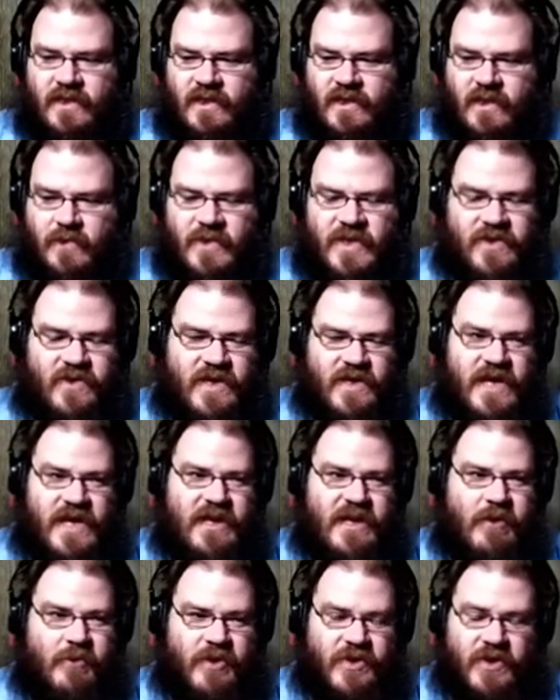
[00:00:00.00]
I mean, you
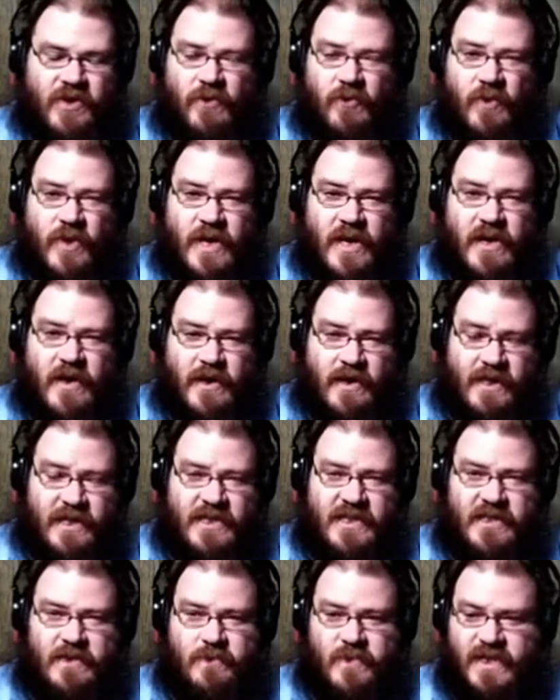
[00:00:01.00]
can, but they're rare and
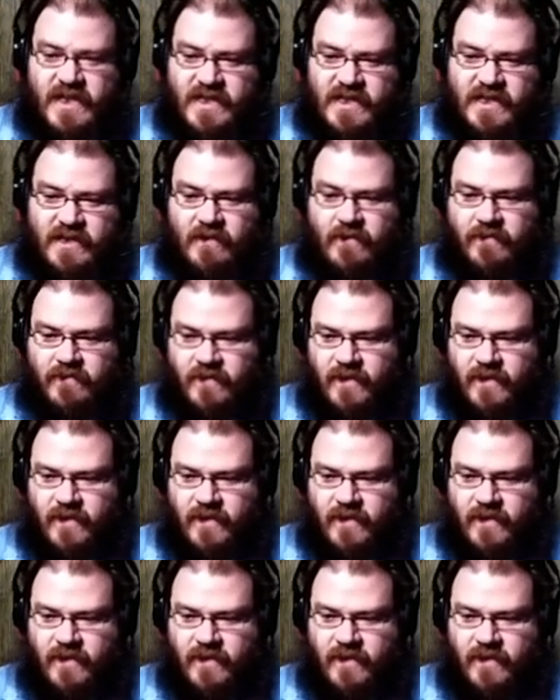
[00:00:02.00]
expensive.